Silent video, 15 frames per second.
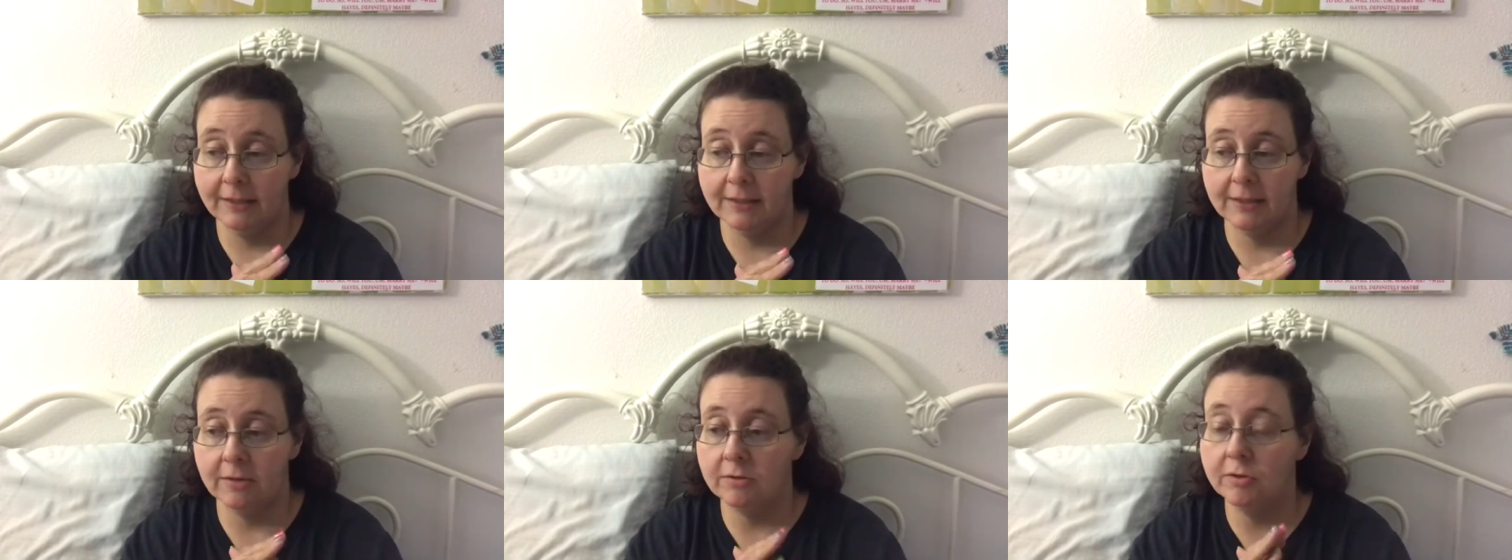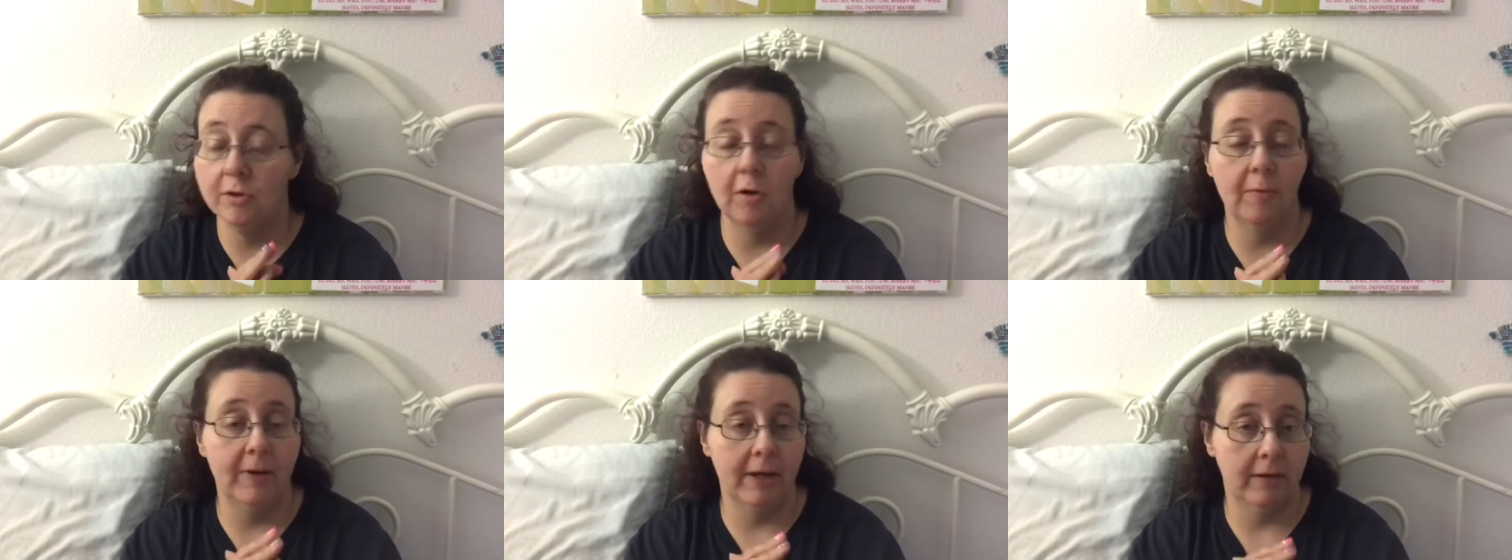There's no
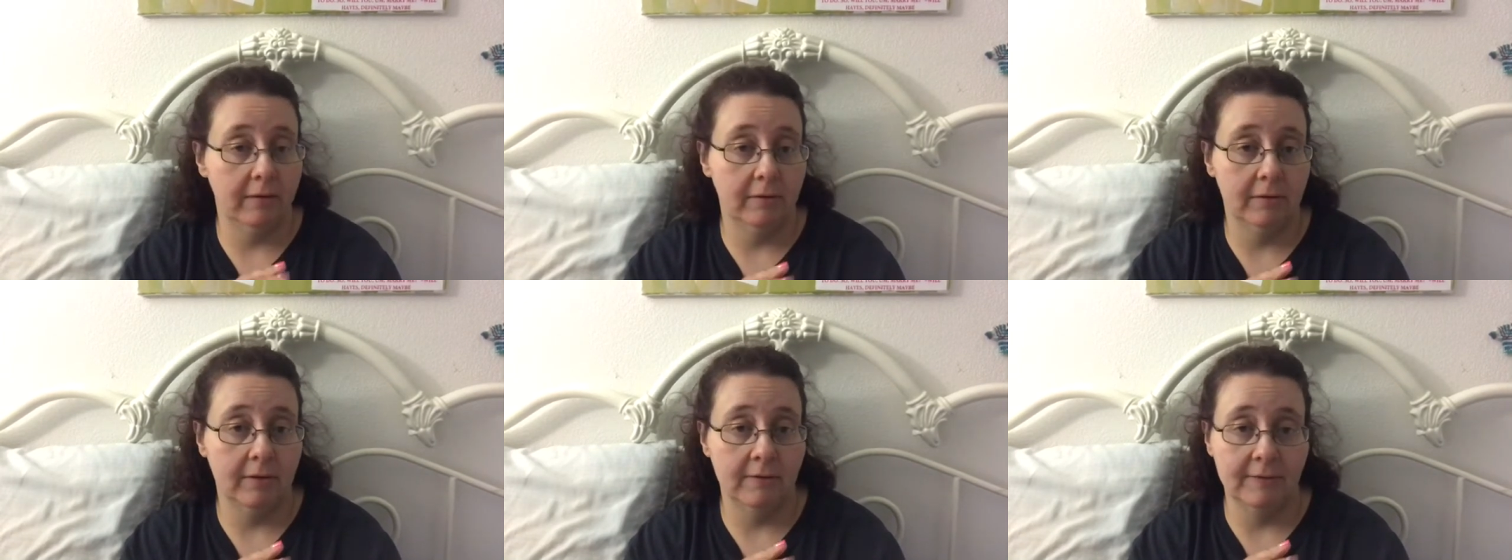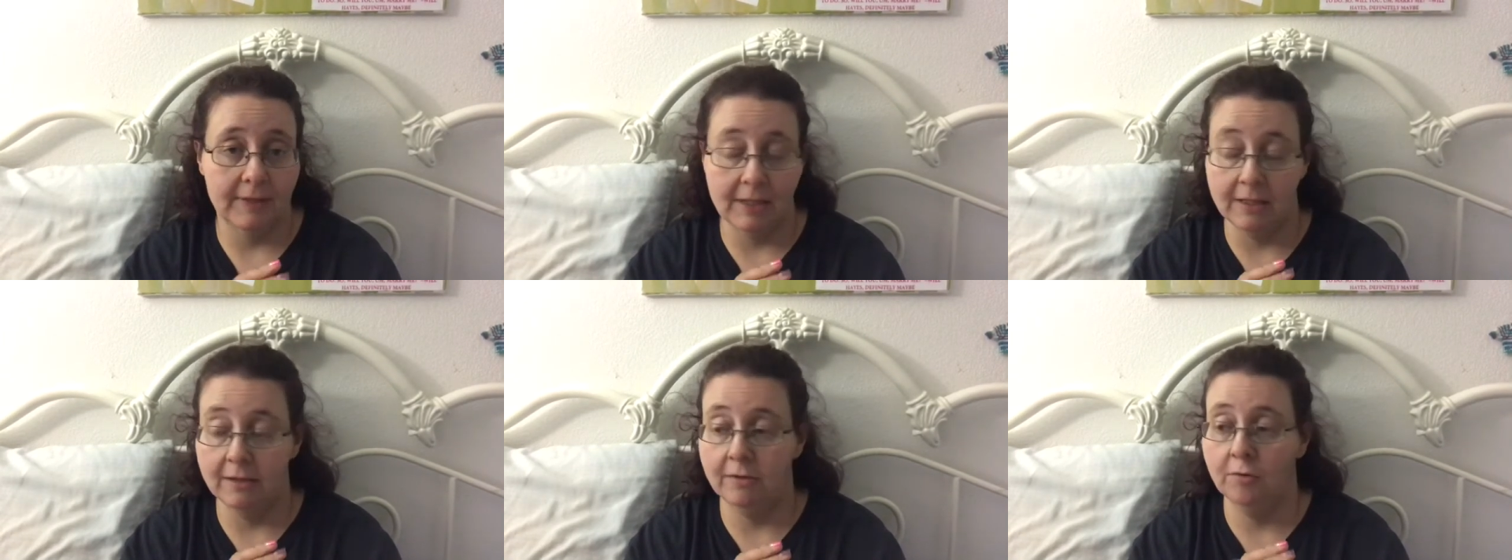way it could have
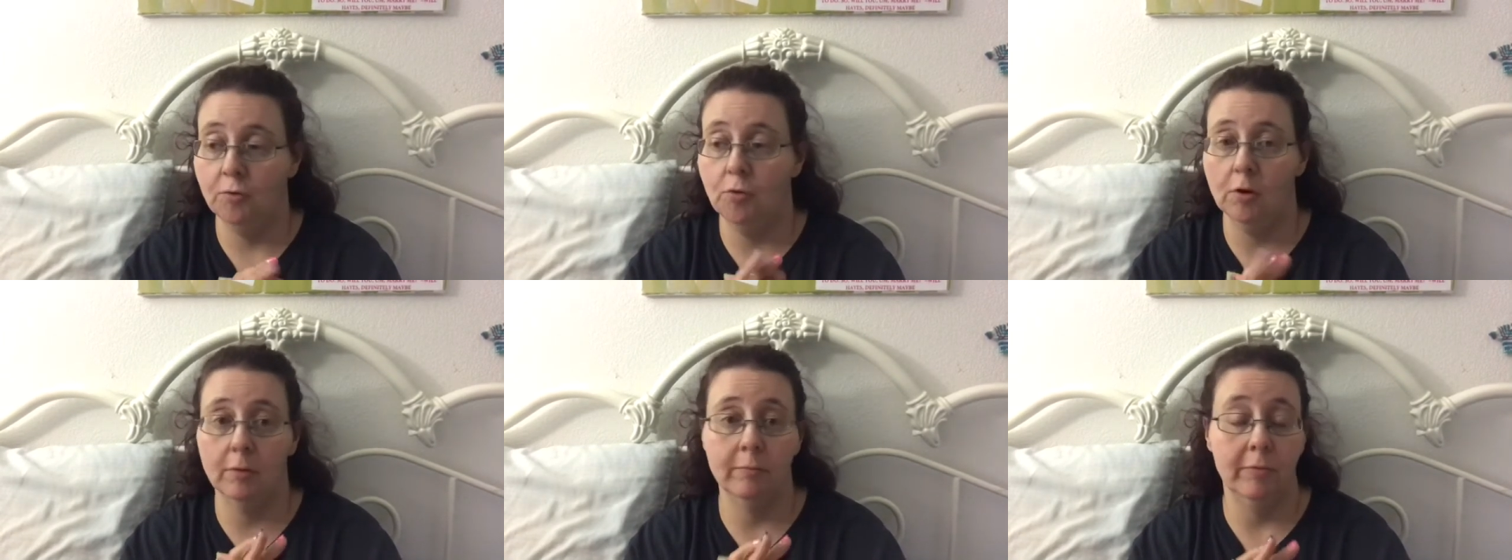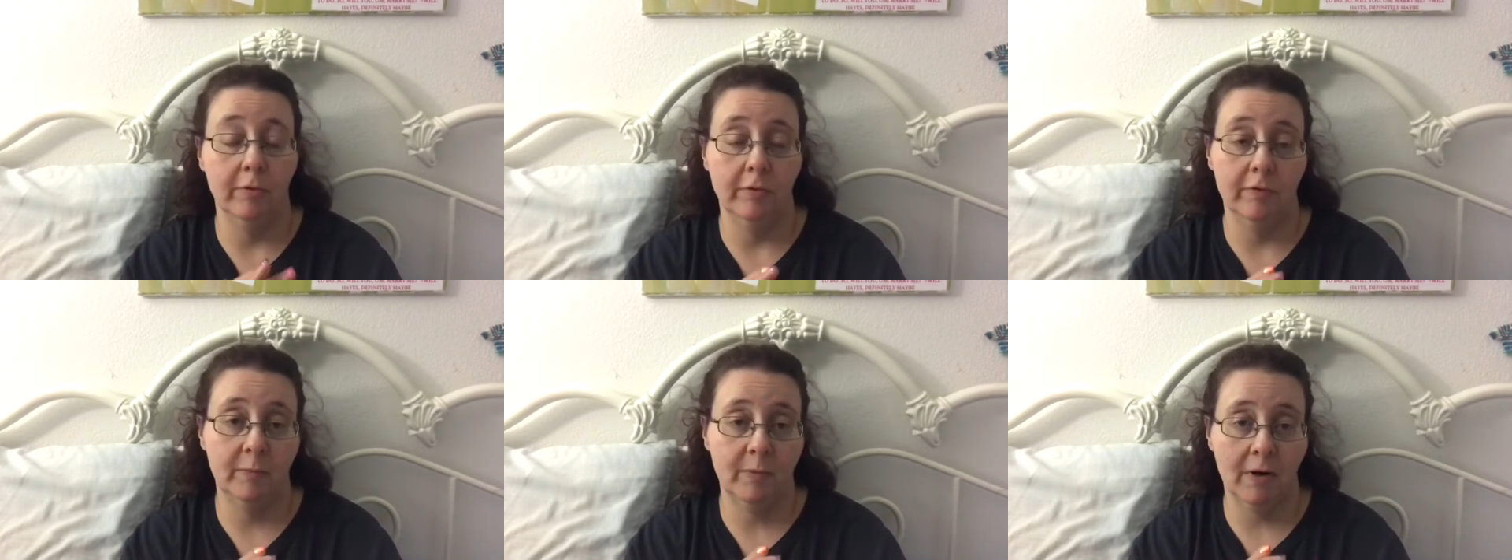eaten or
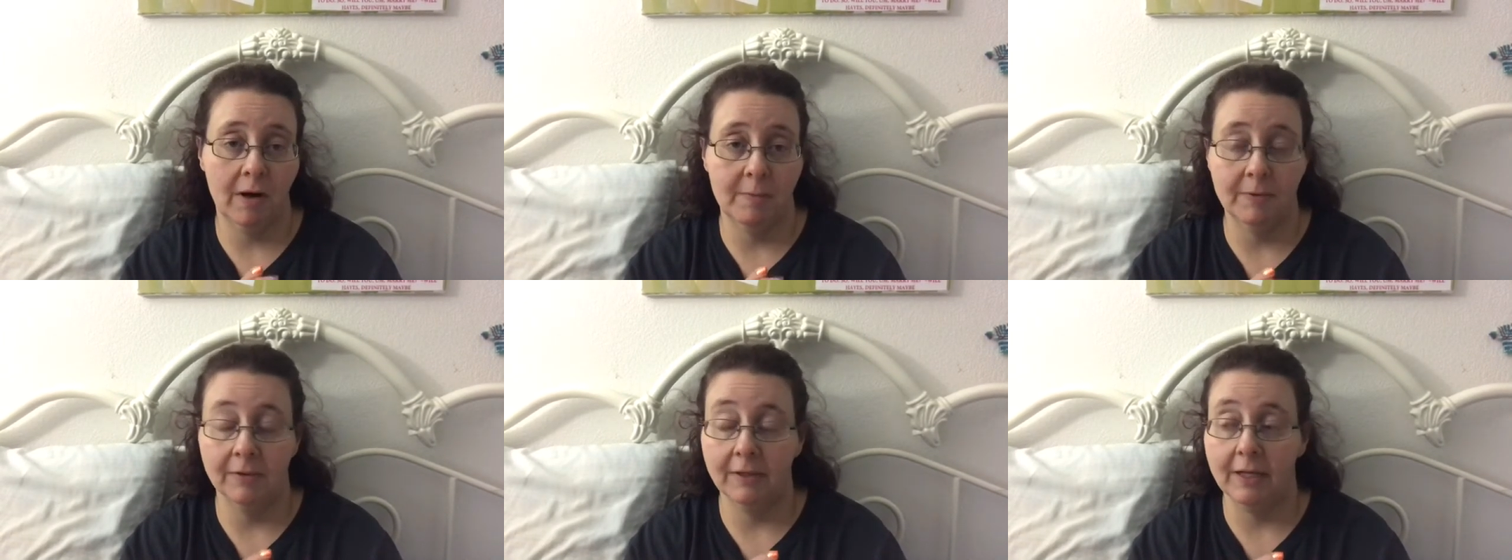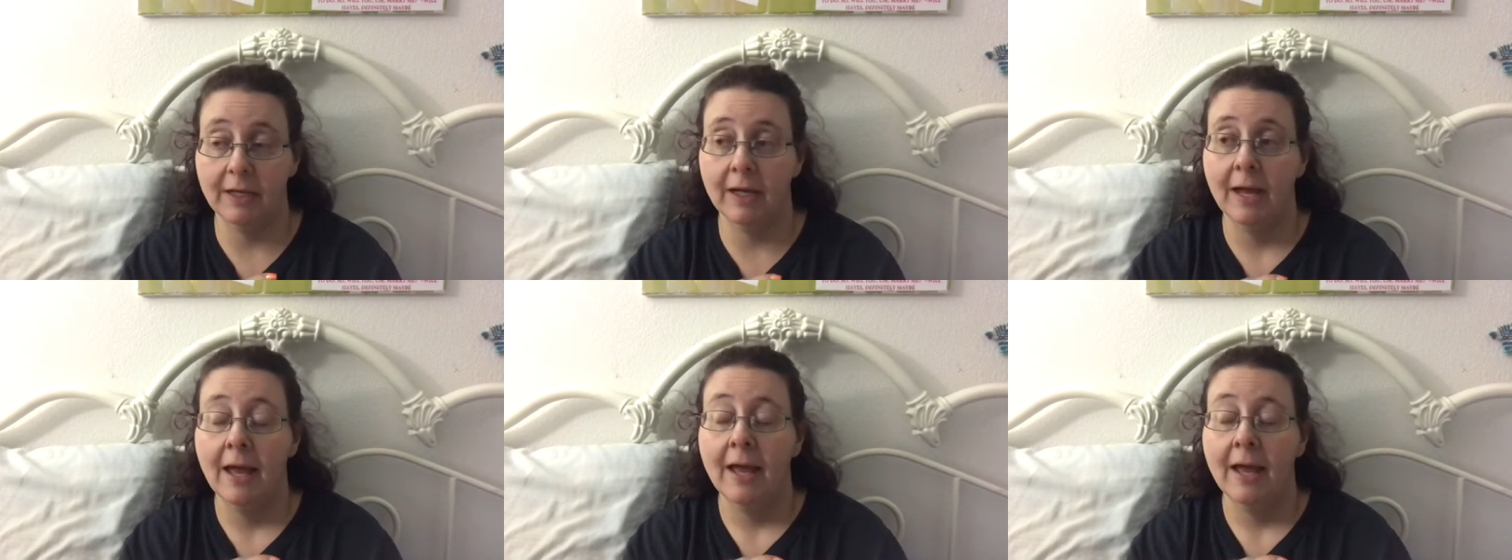moved properly.